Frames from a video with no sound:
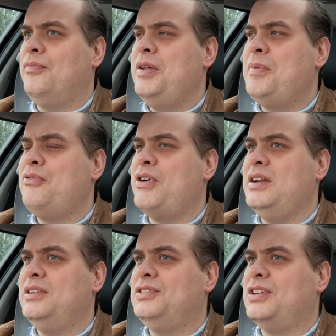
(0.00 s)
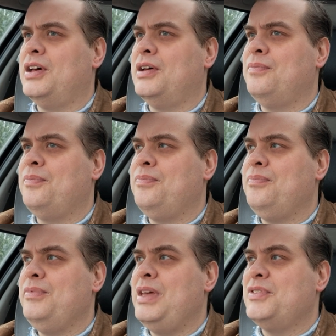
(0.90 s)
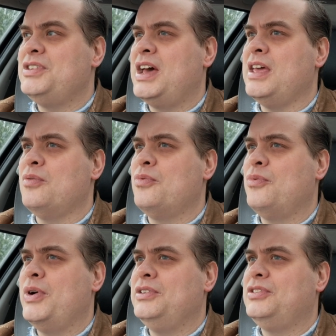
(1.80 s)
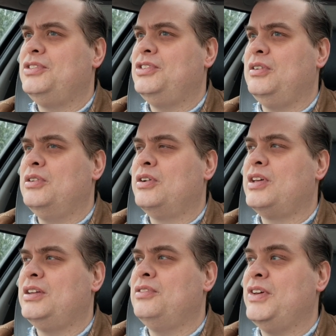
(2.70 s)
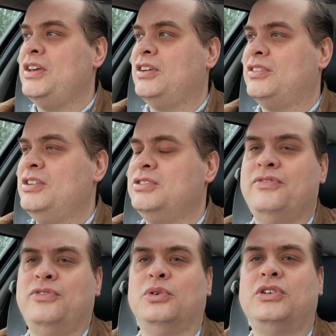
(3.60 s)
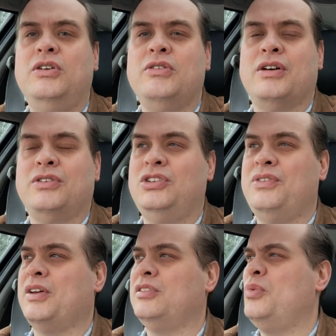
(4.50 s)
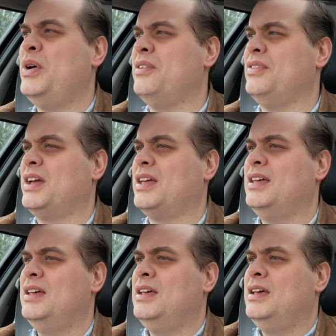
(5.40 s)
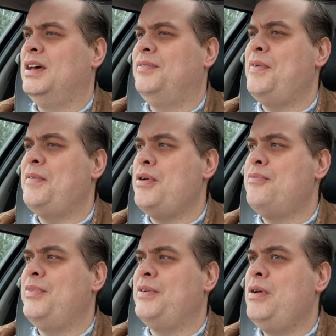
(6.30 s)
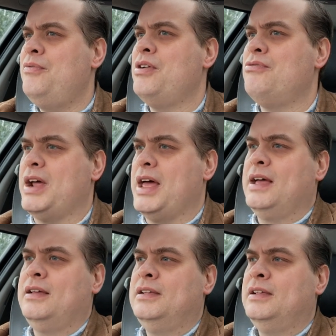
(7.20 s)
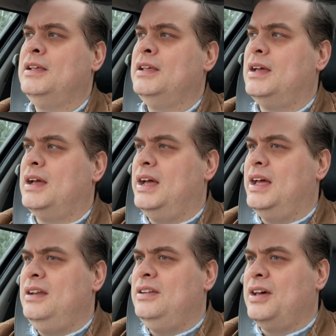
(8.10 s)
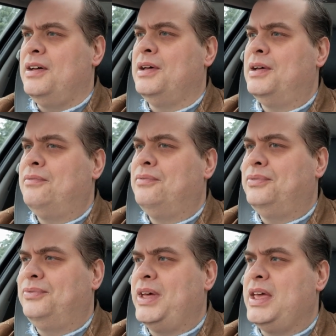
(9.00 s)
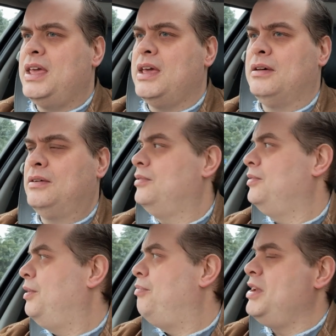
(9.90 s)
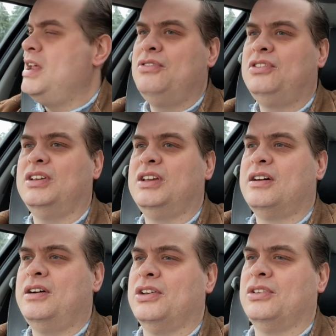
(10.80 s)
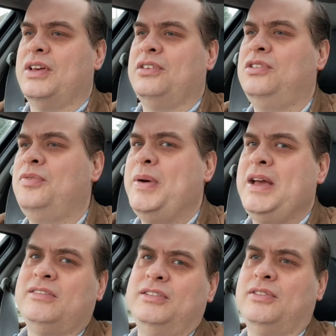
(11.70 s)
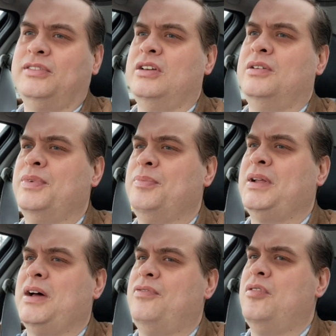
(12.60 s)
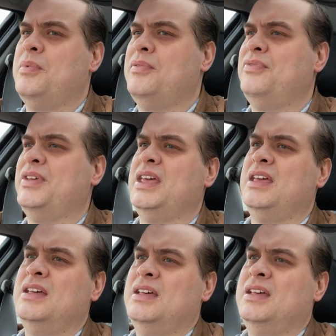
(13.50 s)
One of my friends uh, the other day went to look at a V600 Ford Cougar. It's a 2001, I think. But they're very, they're very, very rare, and uh, they are pretty interesting cars. They're sort of based loosely on the platform of the